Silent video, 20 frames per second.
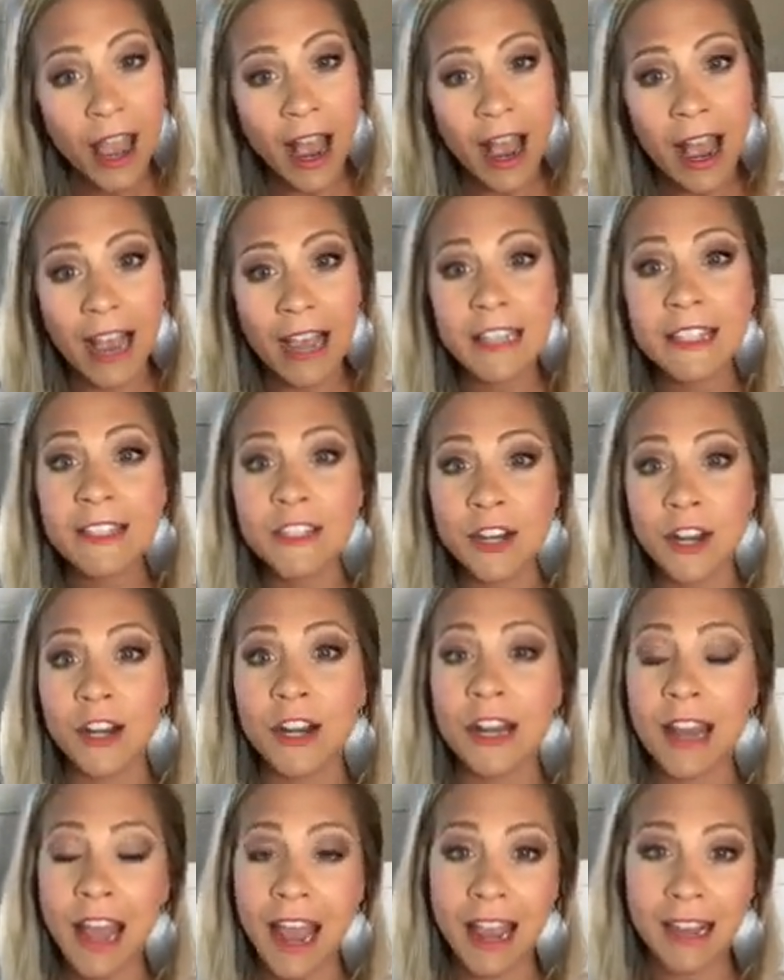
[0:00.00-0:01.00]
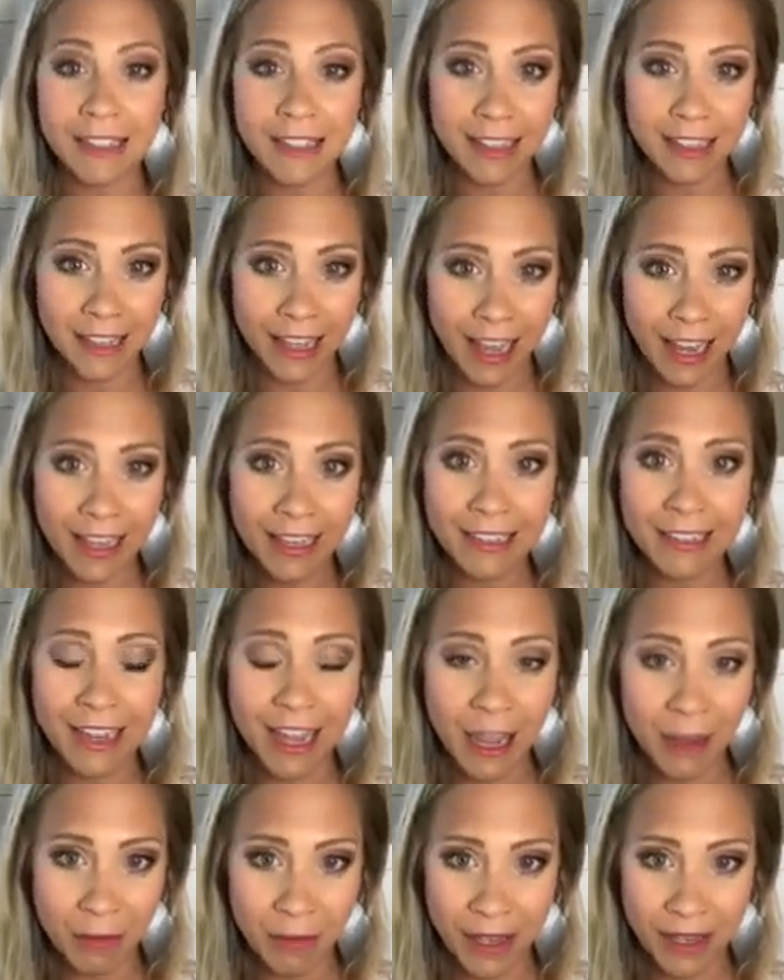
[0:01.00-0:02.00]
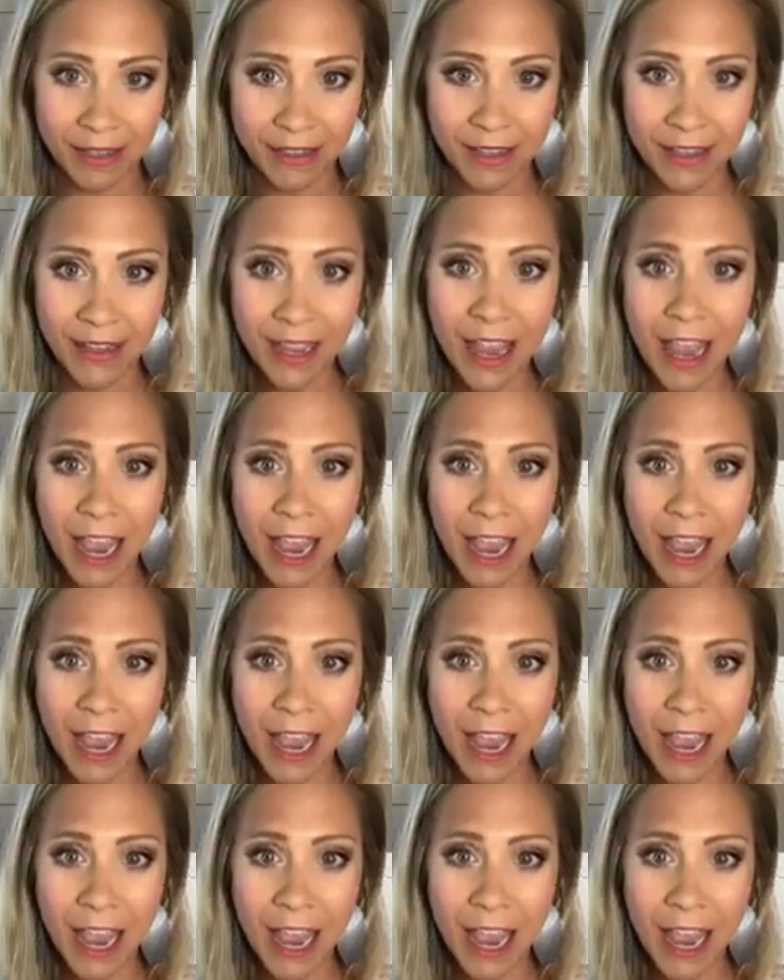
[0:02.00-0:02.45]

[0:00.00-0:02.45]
I started acting like a diamond.